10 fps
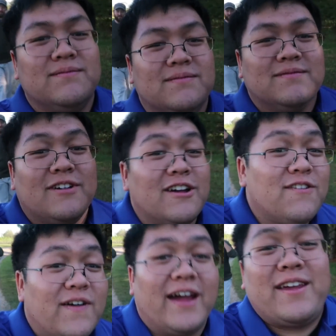hmm. us.
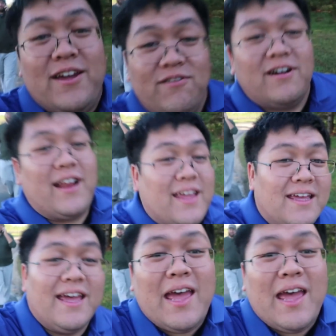A Fat kid stick. running.